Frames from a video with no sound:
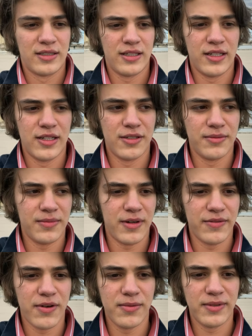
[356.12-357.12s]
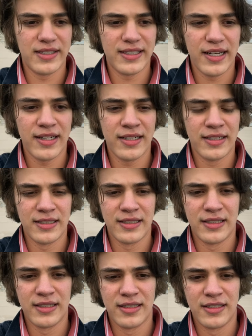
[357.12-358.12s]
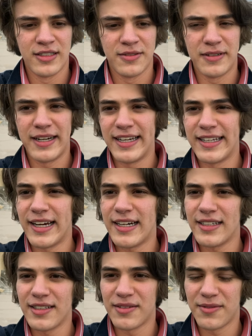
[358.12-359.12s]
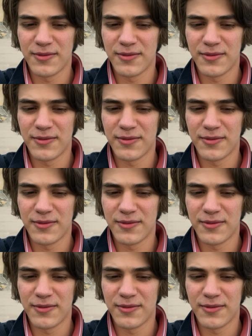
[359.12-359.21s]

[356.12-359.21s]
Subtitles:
You know, I've always said, when I die,